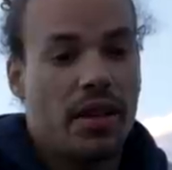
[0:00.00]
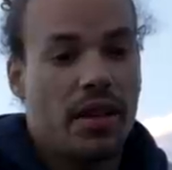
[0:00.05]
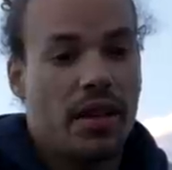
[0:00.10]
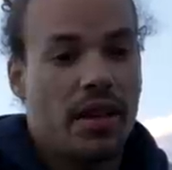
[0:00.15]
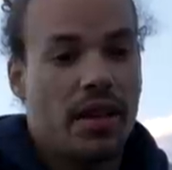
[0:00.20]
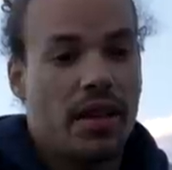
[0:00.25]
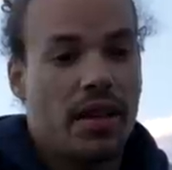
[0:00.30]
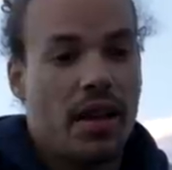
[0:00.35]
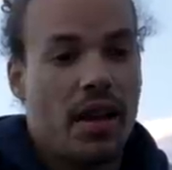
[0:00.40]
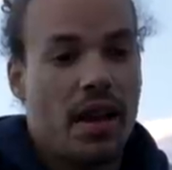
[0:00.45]

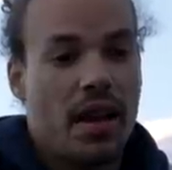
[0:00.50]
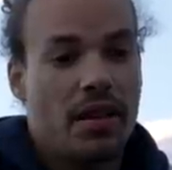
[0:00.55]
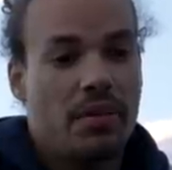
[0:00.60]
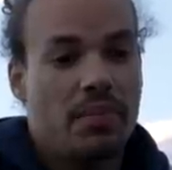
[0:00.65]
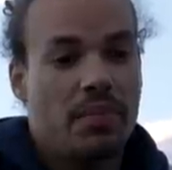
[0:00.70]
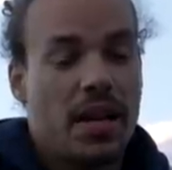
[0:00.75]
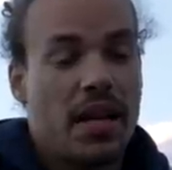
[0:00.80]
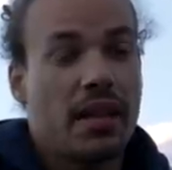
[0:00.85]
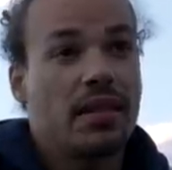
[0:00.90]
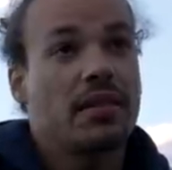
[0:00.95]
uh,
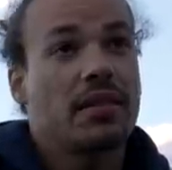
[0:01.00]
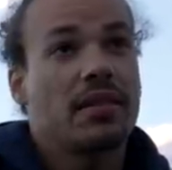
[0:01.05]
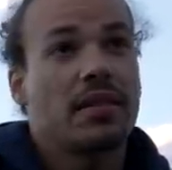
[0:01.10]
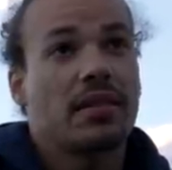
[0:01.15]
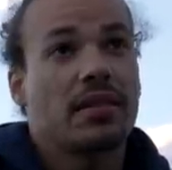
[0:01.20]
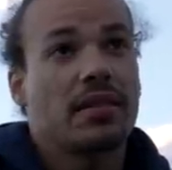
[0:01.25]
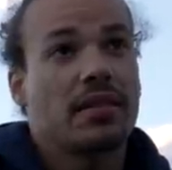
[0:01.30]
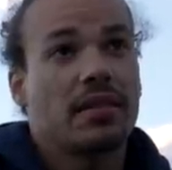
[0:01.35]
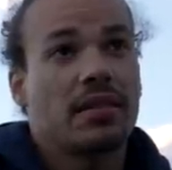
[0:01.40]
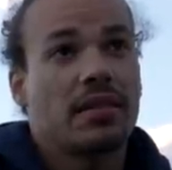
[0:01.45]
at
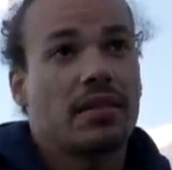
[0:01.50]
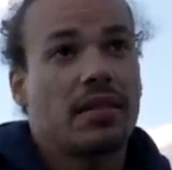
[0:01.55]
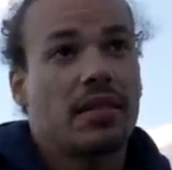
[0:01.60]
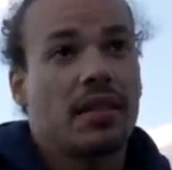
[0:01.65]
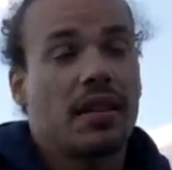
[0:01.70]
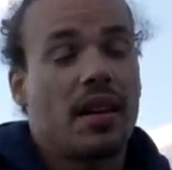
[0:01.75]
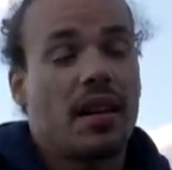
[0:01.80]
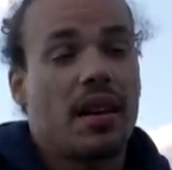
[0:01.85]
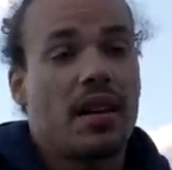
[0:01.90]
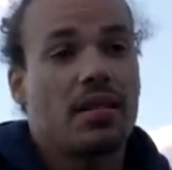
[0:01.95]
best
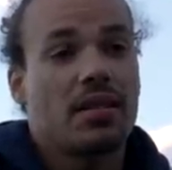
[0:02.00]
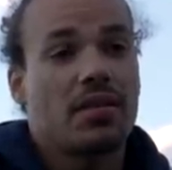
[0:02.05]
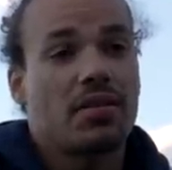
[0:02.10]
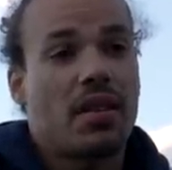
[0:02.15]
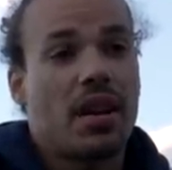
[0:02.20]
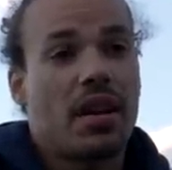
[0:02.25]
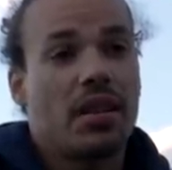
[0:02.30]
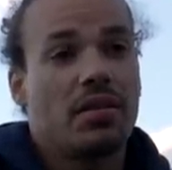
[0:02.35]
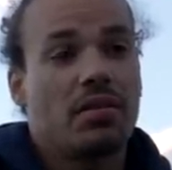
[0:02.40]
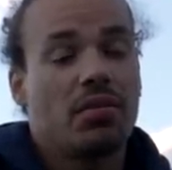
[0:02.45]
and
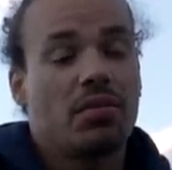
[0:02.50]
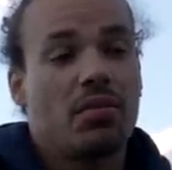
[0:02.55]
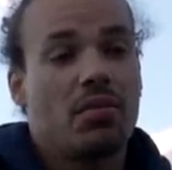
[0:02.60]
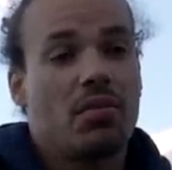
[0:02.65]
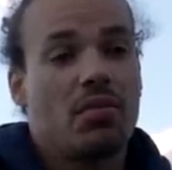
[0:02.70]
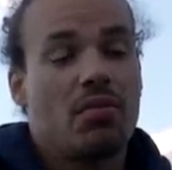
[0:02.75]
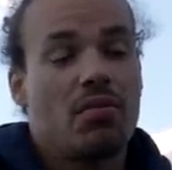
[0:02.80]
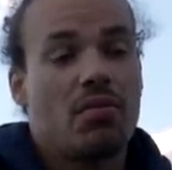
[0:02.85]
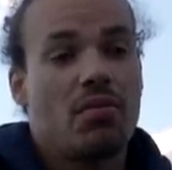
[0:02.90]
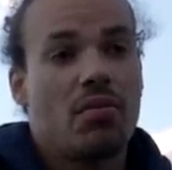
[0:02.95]
try
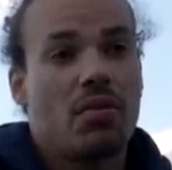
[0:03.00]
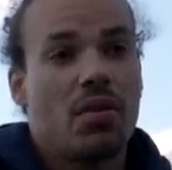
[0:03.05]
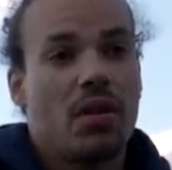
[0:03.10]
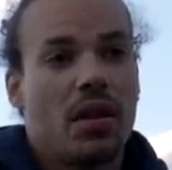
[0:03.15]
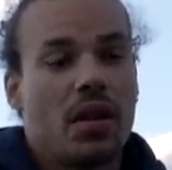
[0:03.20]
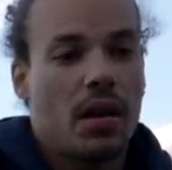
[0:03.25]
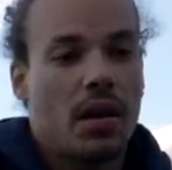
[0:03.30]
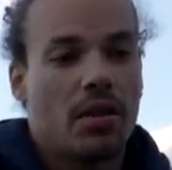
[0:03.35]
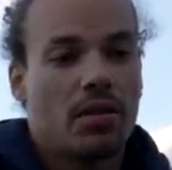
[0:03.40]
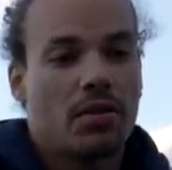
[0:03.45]
to
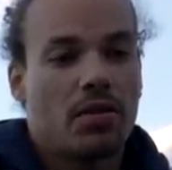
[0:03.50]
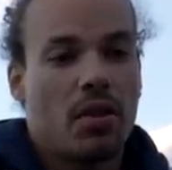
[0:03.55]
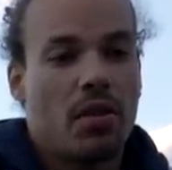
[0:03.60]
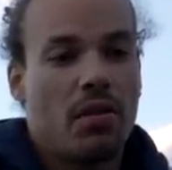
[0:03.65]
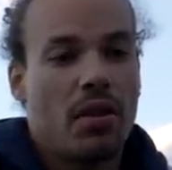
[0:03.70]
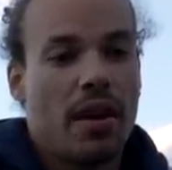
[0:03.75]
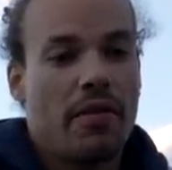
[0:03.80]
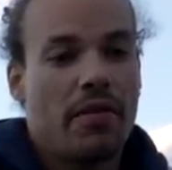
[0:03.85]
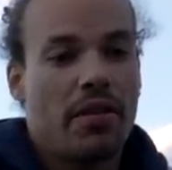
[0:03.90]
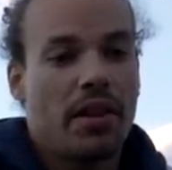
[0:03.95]

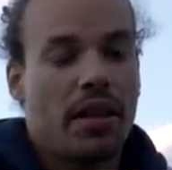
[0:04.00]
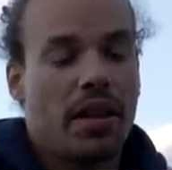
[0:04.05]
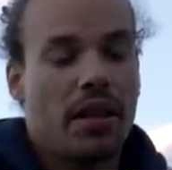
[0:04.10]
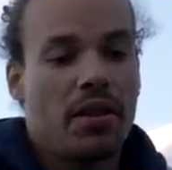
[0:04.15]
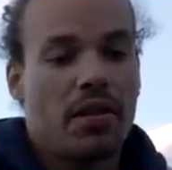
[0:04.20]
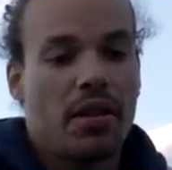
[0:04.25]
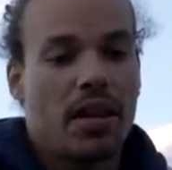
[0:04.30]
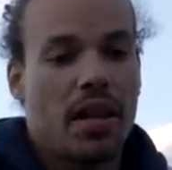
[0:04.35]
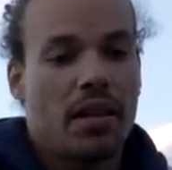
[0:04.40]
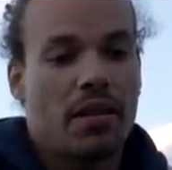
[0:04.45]
control everything
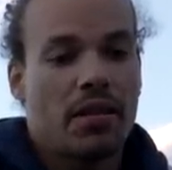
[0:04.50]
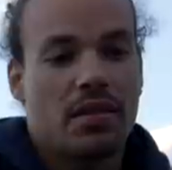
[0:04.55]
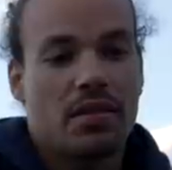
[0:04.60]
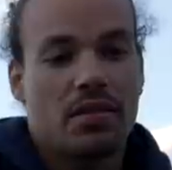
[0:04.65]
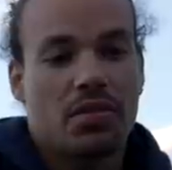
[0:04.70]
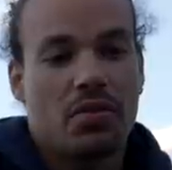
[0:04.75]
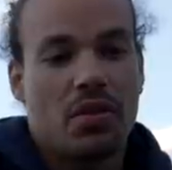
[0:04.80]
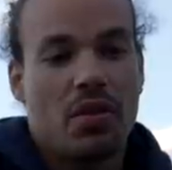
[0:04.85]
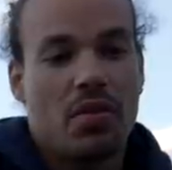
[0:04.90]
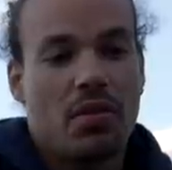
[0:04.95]
you can
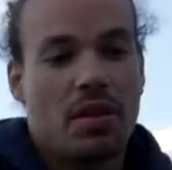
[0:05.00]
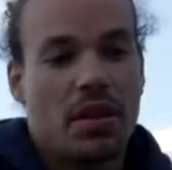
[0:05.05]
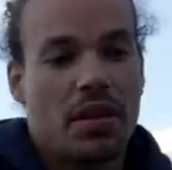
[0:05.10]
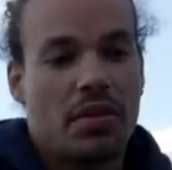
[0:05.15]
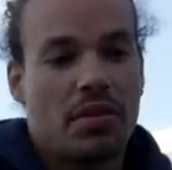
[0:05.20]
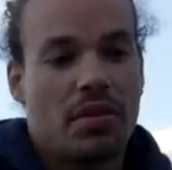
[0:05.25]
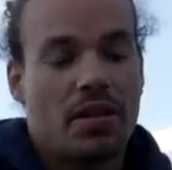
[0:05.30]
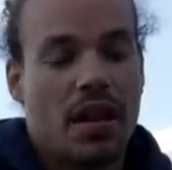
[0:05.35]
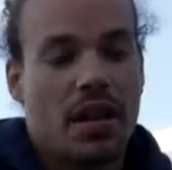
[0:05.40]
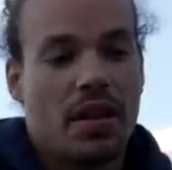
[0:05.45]
control
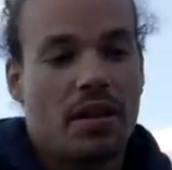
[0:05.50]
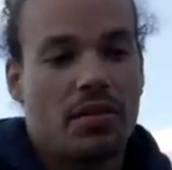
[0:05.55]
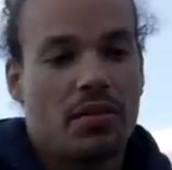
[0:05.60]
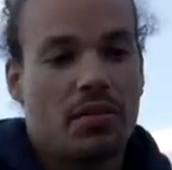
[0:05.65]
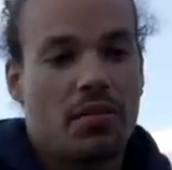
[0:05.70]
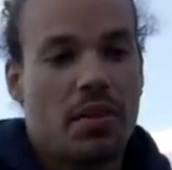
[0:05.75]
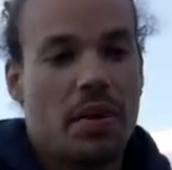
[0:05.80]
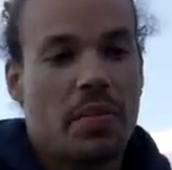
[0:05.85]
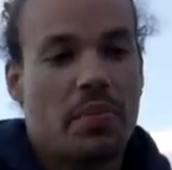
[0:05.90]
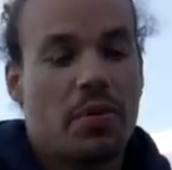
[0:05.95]
and you try
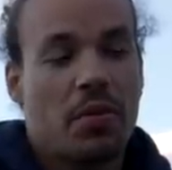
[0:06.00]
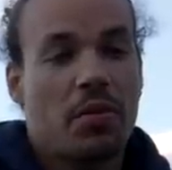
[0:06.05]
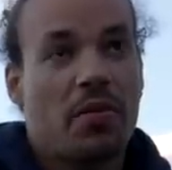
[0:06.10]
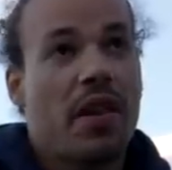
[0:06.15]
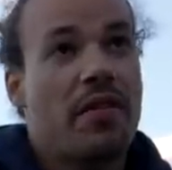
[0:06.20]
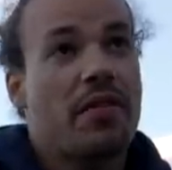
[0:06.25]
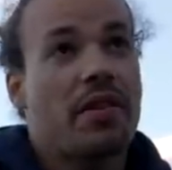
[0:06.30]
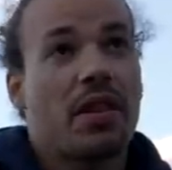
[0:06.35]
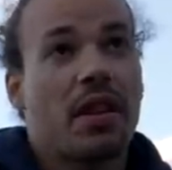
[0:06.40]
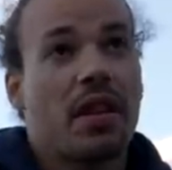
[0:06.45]
to improve
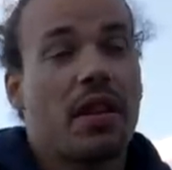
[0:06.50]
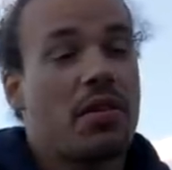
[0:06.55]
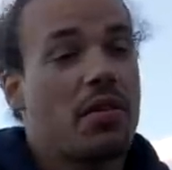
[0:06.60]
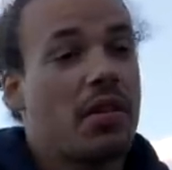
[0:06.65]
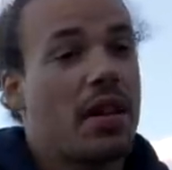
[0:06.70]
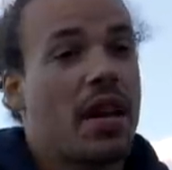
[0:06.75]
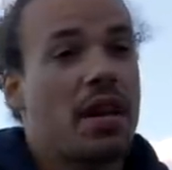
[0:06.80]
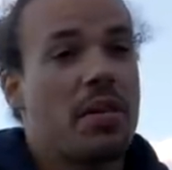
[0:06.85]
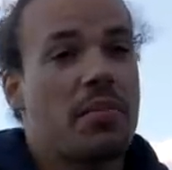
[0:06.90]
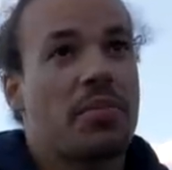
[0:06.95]
everything you
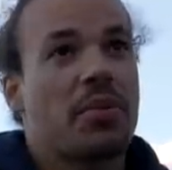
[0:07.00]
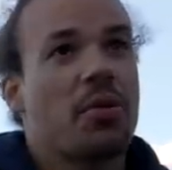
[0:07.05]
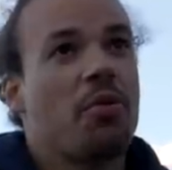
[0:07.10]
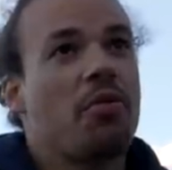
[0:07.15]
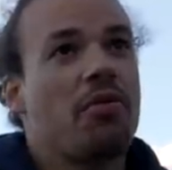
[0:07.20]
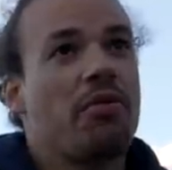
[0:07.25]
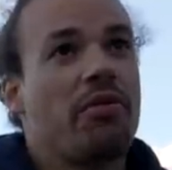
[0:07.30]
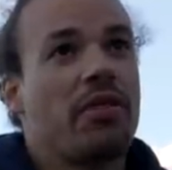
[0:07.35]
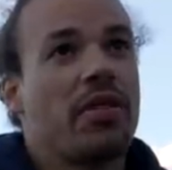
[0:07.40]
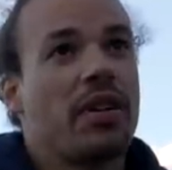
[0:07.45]
can
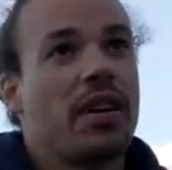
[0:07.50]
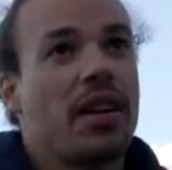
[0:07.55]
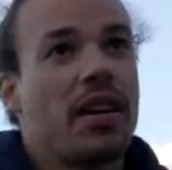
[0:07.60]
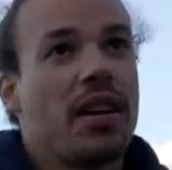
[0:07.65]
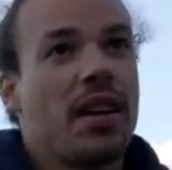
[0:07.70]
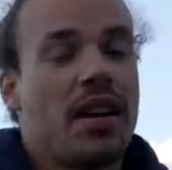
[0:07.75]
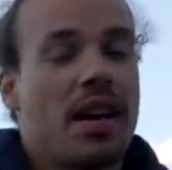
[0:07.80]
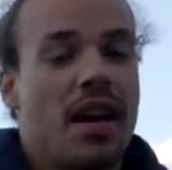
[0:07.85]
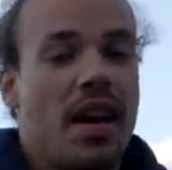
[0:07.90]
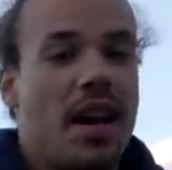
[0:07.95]
improve
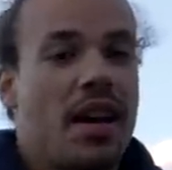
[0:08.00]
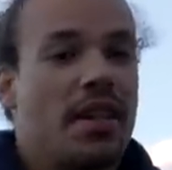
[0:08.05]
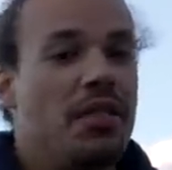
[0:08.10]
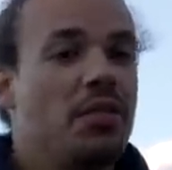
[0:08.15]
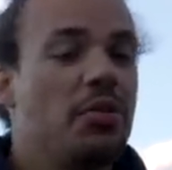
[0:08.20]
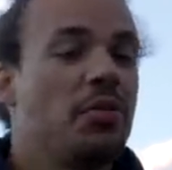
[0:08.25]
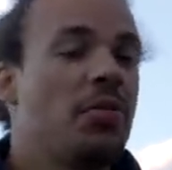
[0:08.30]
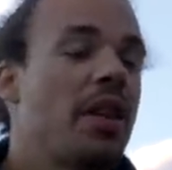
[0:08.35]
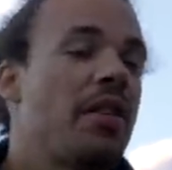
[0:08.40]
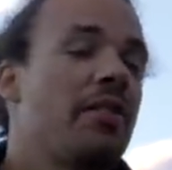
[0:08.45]

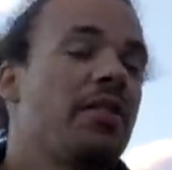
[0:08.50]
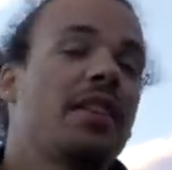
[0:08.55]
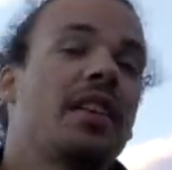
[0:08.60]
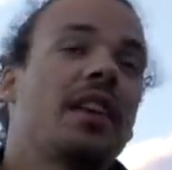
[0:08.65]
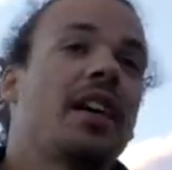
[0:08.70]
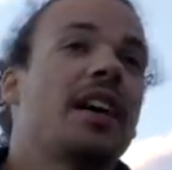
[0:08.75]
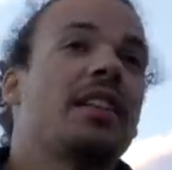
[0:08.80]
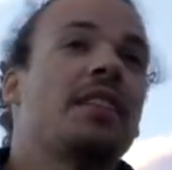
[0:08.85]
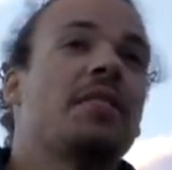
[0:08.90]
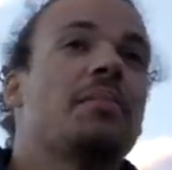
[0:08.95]
and do
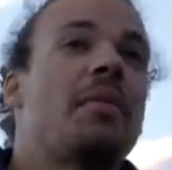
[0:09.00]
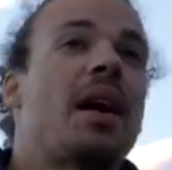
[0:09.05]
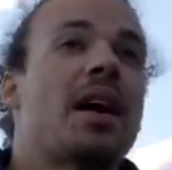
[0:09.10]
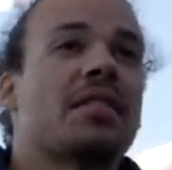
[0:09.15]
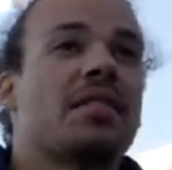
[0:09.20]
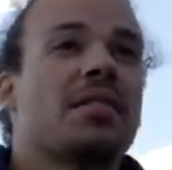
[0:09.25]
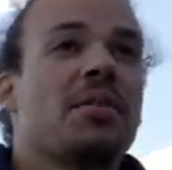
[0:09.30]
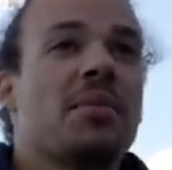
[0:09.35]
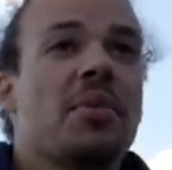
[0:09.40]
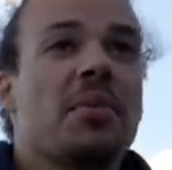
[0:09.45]
everything at the
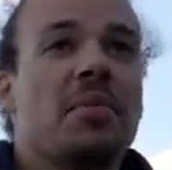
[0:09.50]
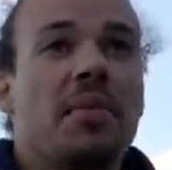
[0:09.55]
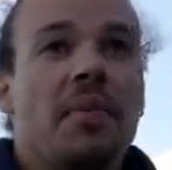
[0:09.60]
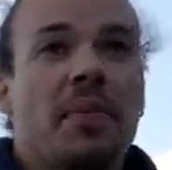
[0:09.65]
maximum.